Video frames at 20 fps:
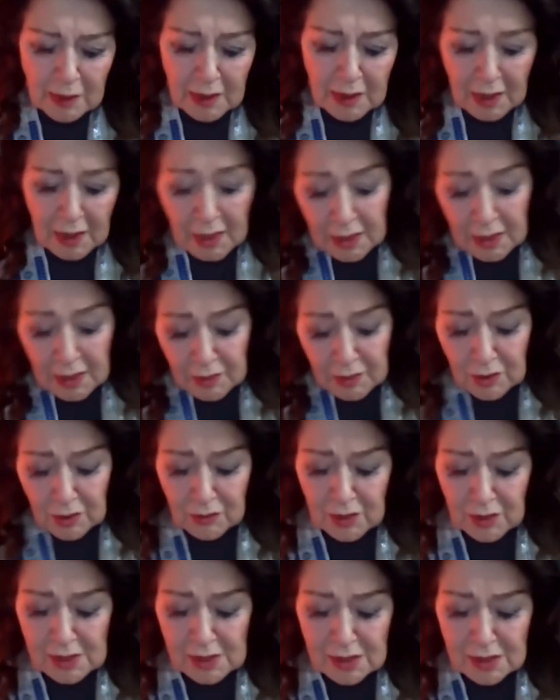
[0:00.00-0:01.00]
And
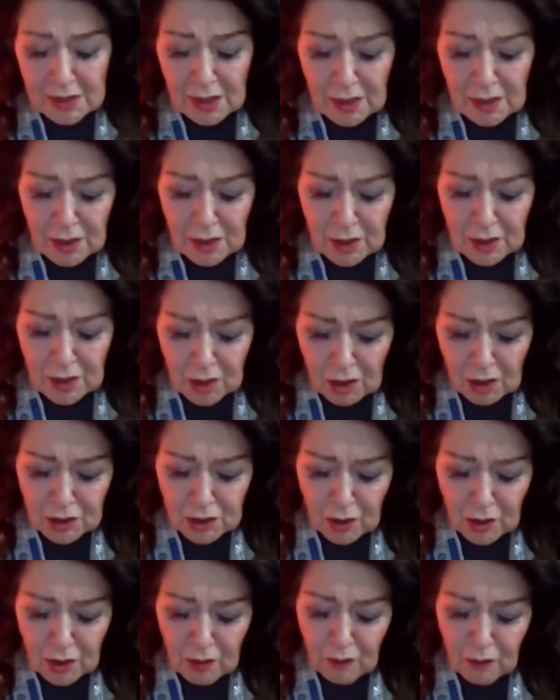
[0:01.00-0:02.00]
there's a lot
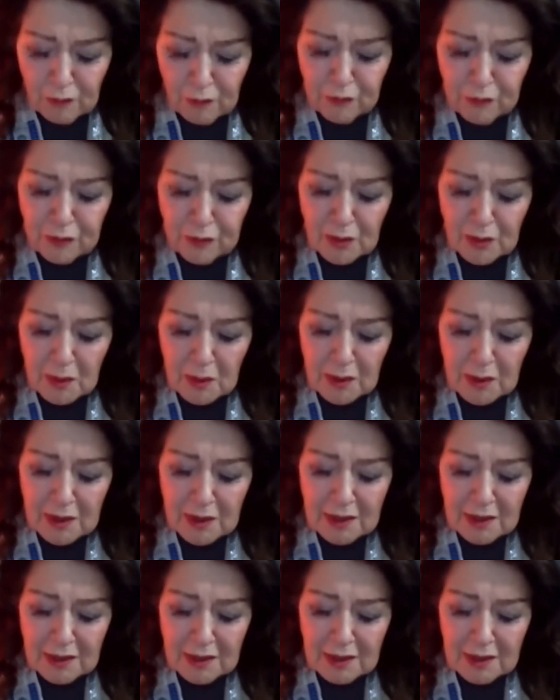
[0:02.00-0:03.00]
of
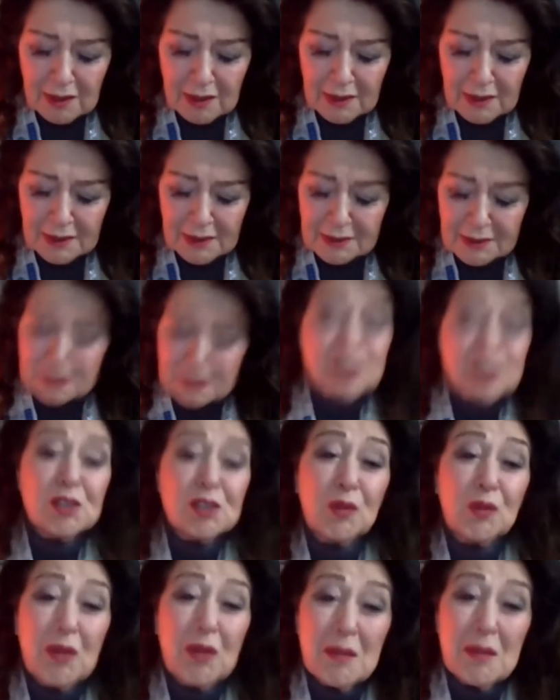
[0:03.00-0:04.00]
uh,
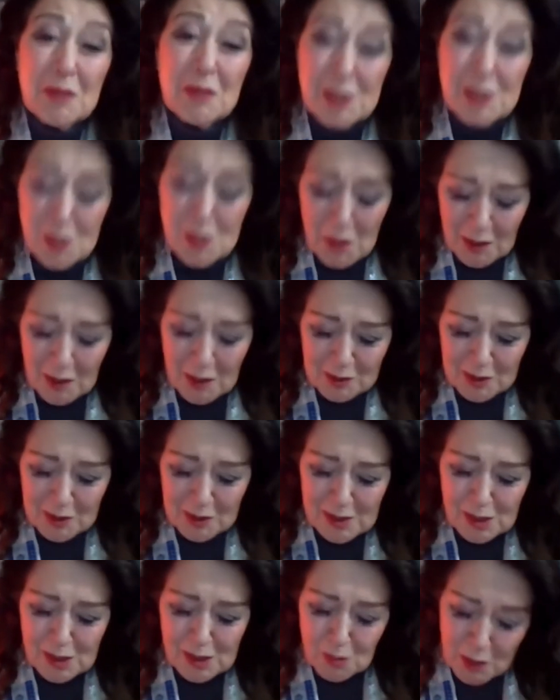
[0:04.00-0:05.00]
disagreement about
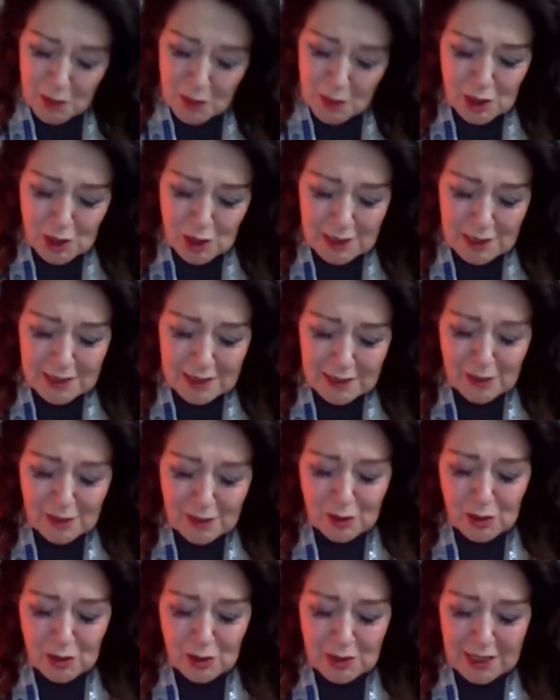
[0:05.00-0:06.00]
this, especially
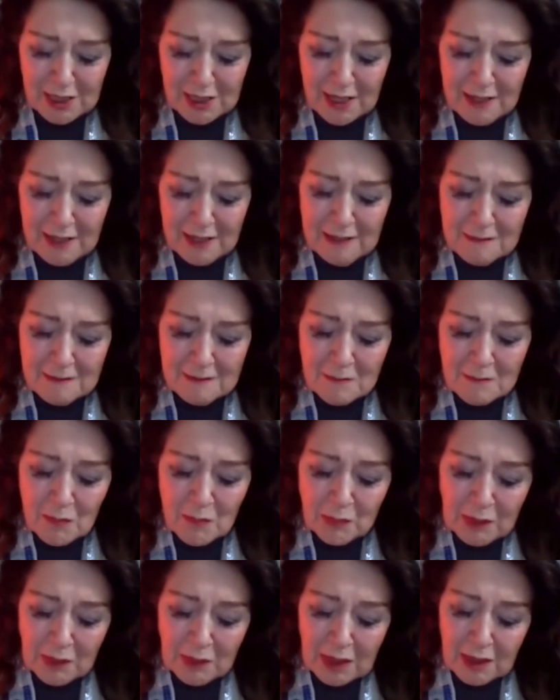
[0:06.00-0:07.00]
today.
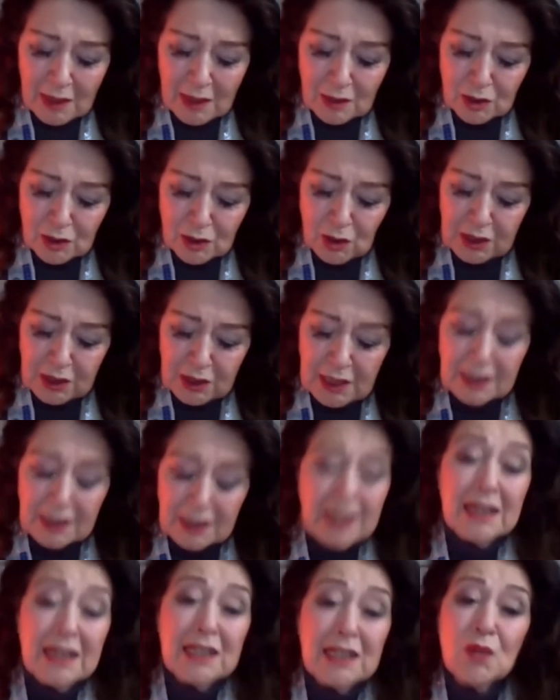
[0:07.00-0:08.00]
To kill
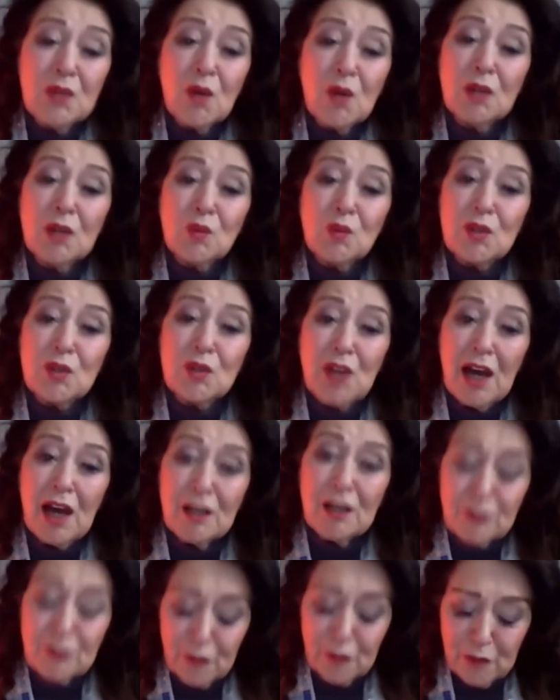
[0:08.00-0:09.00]
anyone
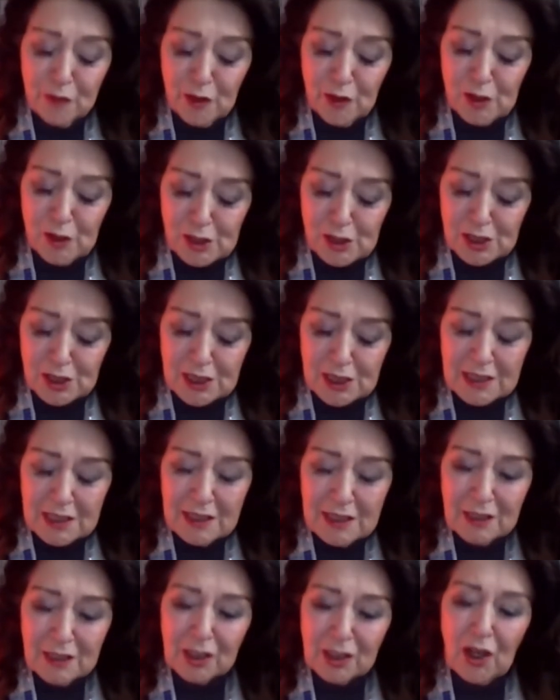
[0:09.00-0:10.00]
without first
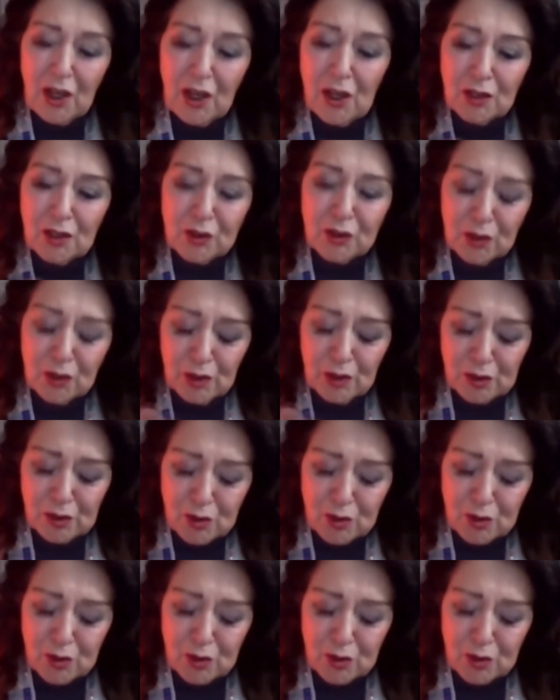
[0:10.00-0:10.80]
going through